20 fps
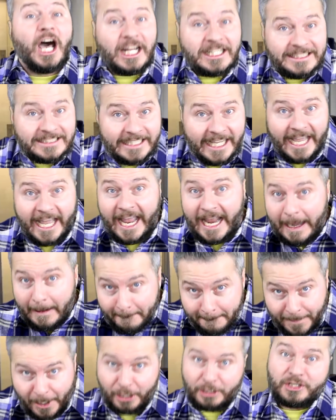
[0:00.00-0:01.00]
a day
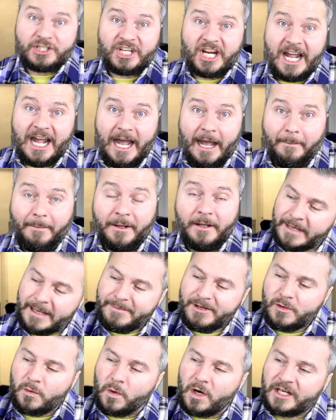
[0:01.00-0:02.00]
per job.
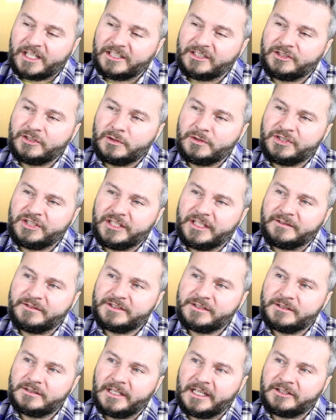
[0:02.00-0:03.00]
Maybe you're working two
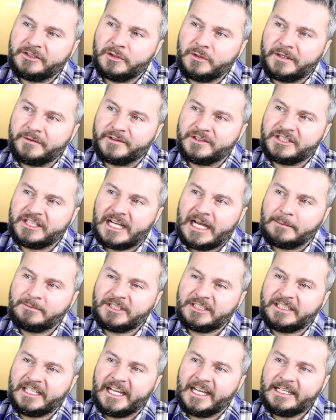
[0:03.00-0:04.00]
shifts at two different
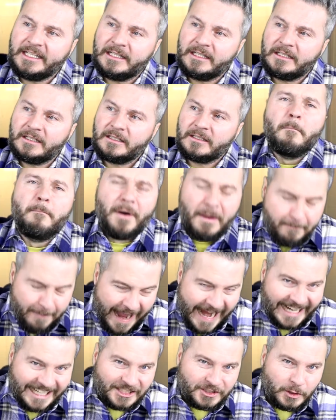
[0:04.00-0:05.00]
jobs a day. But
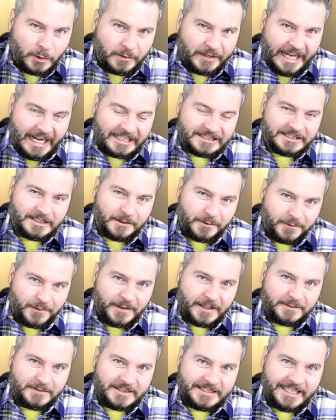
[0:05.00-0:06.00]
back in two thousand
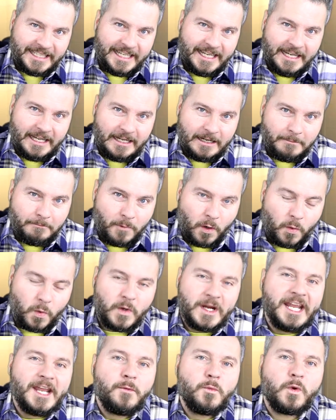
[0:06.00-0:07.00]
fifteen,
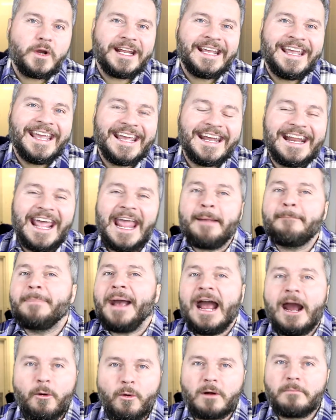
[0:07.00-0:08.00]
Marie would hit a
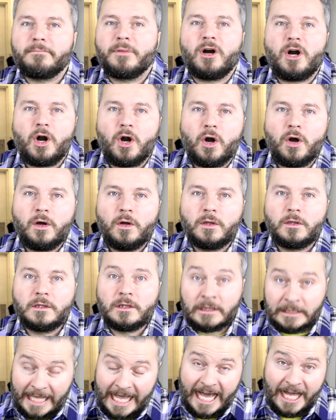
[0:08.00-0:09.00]
Powerball
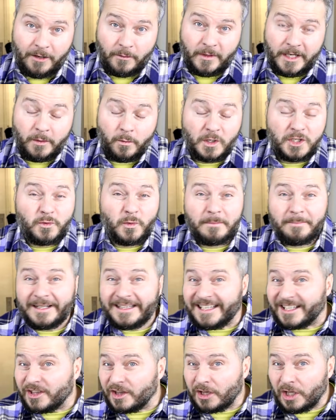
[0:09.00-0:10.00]
lottery, which would
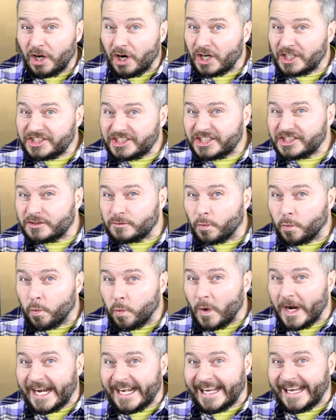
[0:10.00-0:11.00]
be the largest
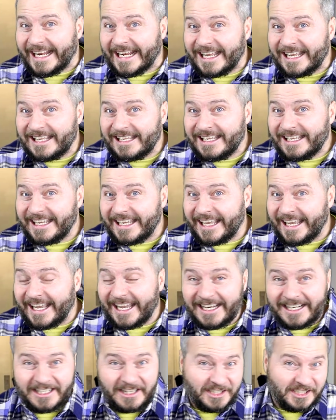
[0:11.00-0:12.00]
winning
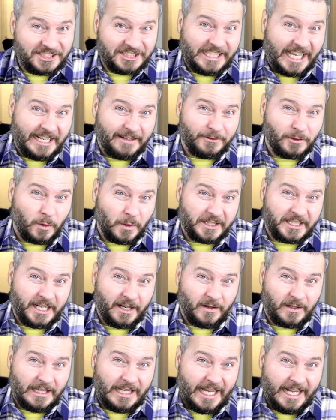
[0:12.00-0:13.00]
in the state of North
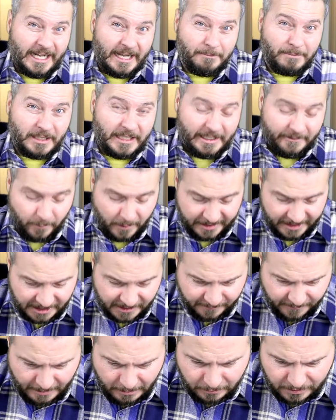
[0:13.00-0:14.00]
Carolina, I believe, where
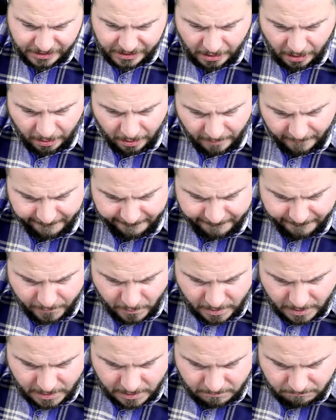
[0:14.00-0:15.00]
these folks are
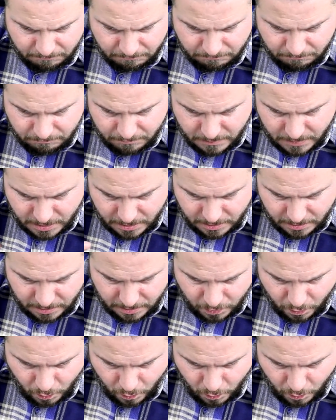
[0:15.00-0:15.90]
from.